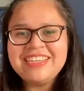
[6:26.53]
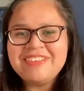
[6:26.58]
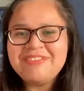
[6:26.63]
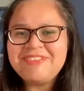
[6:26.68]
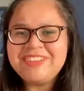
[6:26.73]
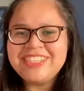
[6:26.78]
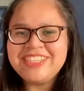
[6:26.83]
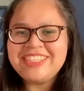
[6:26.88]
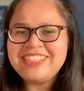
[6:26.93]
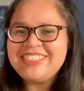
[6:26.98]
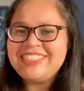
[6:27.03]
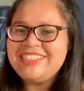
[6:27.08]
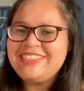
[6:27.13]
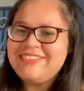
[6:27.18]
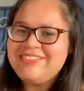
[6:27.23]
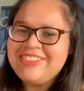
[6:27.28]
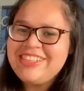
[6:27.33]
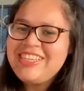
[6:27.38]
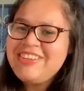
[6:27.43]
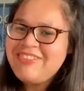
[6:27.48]
which
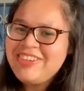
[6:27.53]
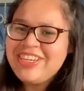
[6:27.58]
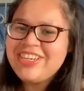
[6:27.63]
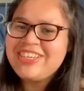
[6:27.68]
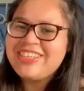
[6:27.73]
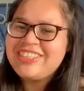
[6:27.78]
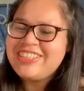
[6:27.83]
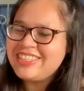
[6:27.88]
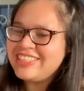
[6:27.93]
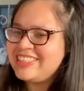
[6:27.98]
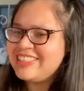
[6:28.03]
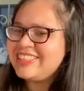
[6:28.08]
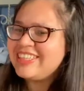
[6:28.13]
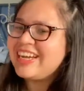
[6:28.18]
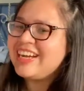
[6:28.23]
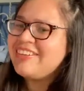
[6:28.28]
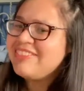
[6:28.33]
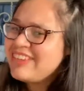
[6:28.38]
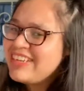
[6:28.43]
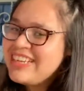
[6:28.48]
is really weird because
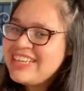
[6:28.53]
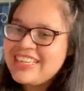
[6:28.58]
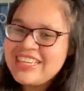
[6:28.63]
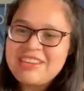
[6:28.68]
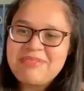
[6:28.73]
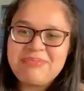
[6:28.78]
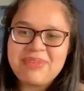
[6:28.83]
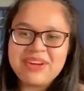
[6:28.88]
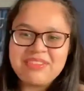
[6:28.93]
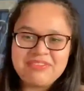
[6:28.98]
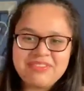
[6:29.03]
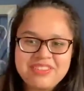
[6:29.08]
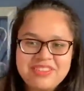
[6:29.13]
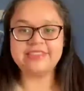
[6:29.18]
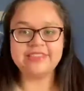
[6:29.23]
I really like breakfast.